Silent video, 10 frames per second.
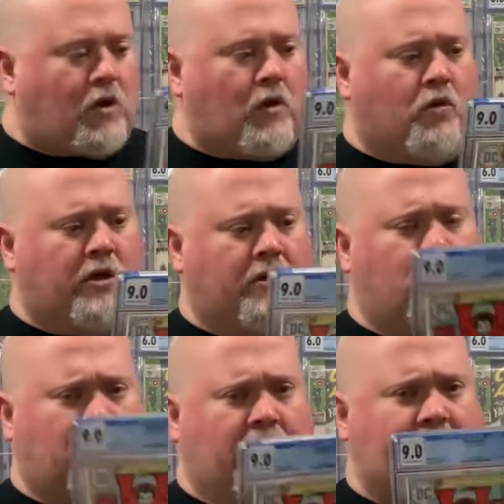
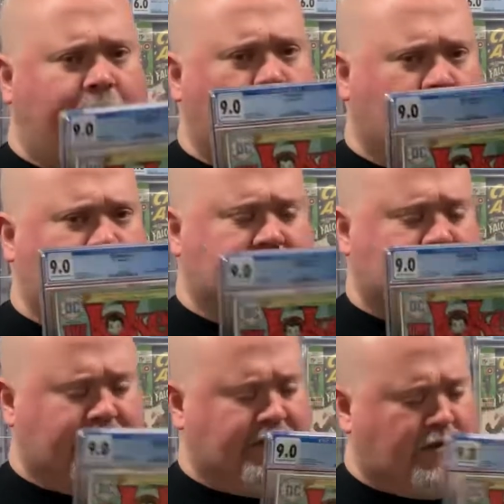Really happy with this.
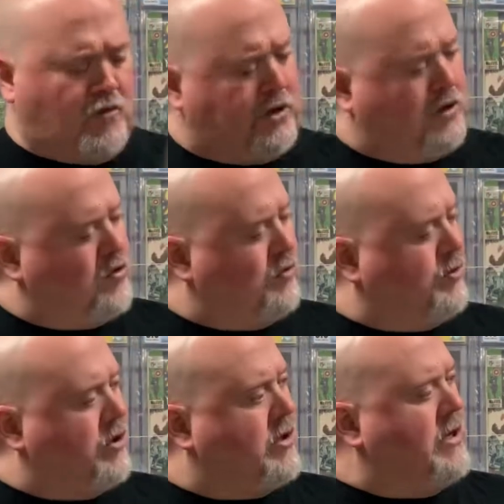This is a really cool
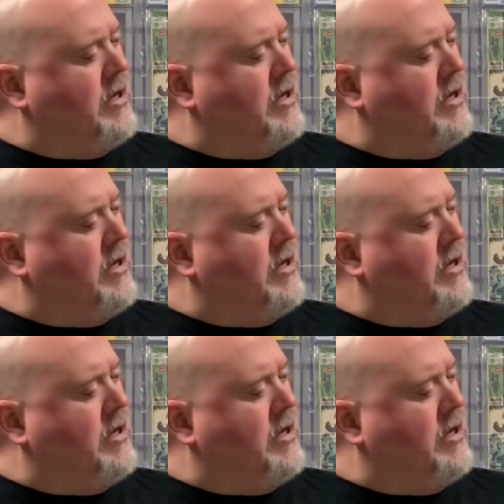book.